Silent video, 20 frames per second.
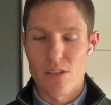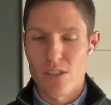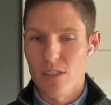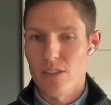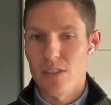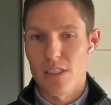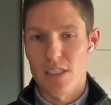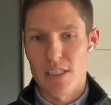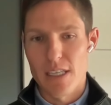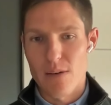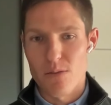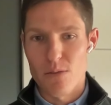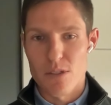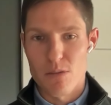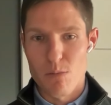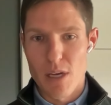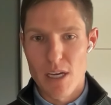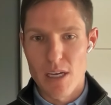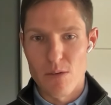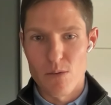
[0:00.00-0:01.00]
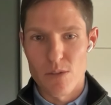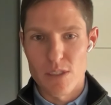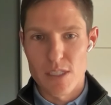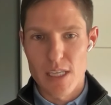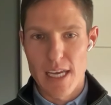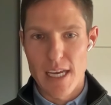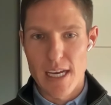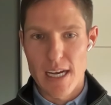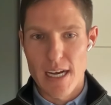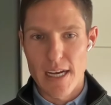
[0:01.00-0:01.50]
clearly that was made
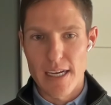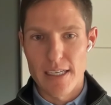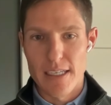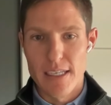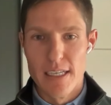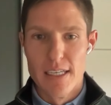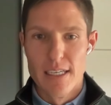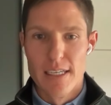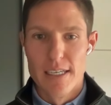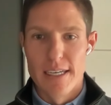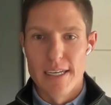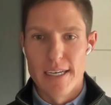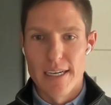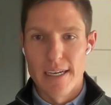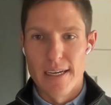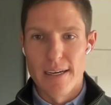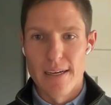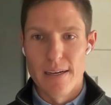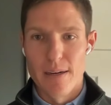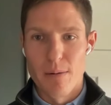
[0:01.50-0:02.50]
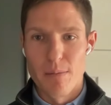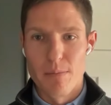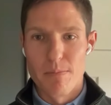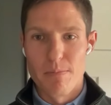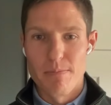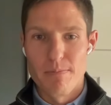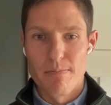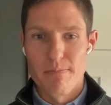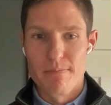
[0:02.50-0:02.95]
with AI.